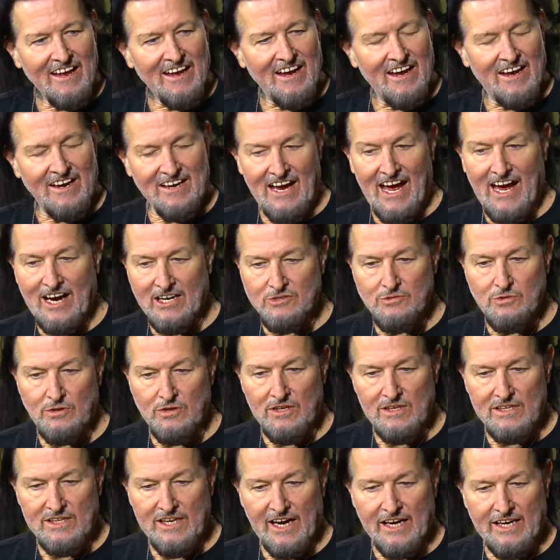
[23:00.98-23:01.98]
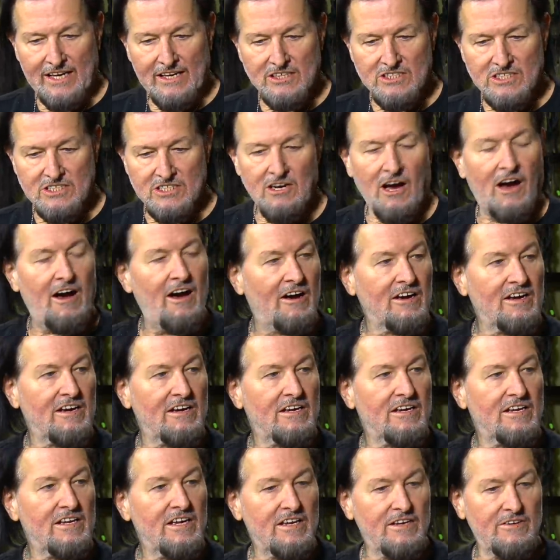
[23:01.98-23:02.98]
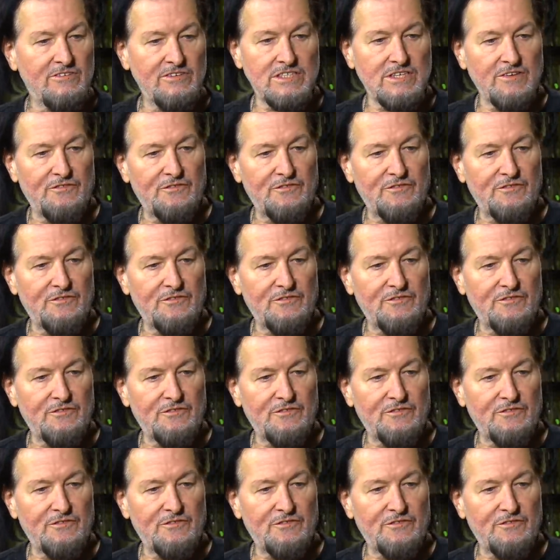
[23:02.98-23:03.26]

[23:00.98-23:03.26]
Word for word: an actual like song it was